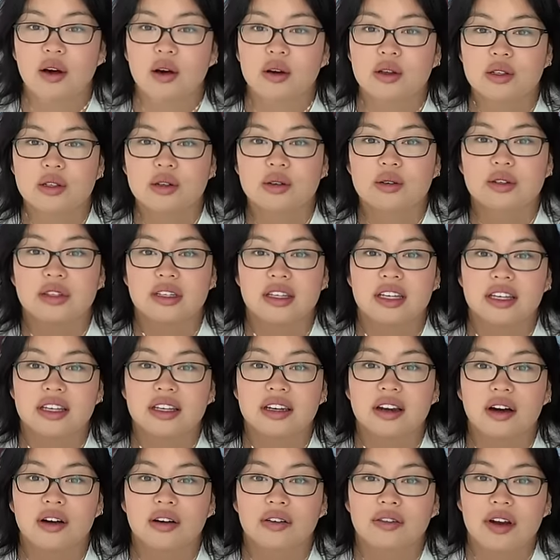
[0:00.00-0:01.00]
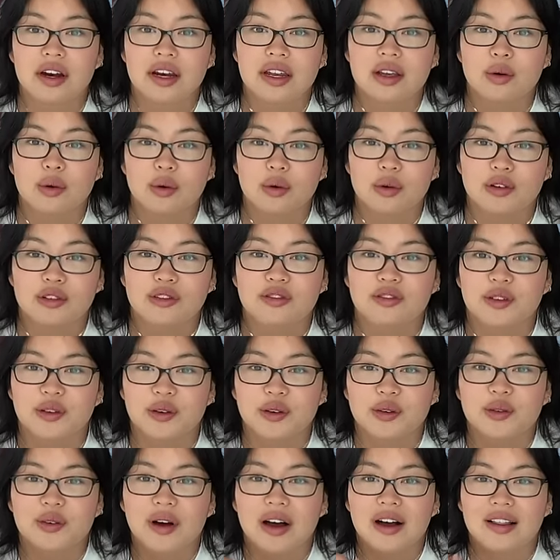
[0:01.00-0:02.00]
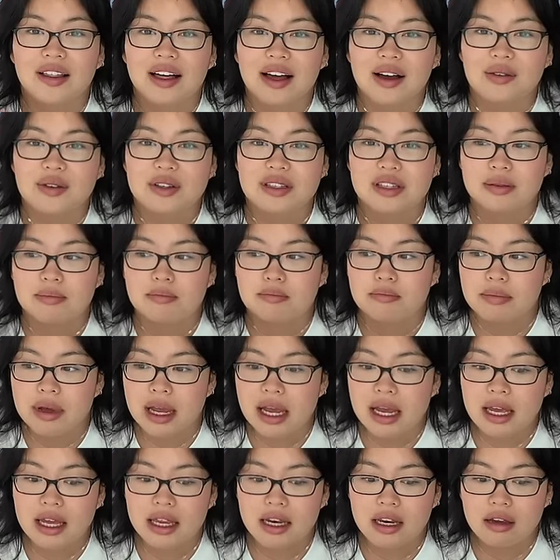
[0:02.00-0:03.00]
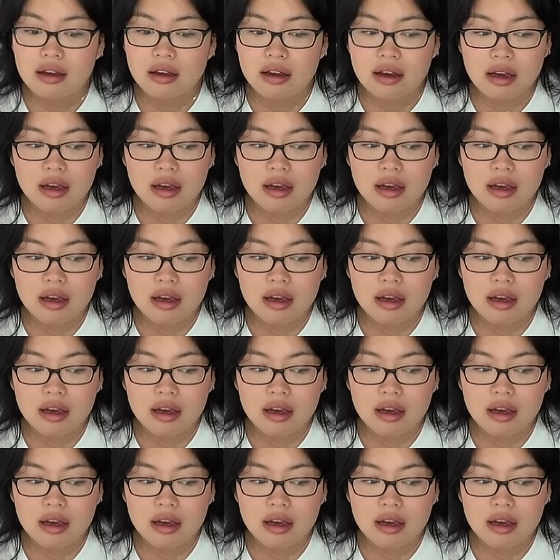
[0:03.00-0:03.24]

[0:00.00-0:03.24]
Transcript: also did already order food while I was in bed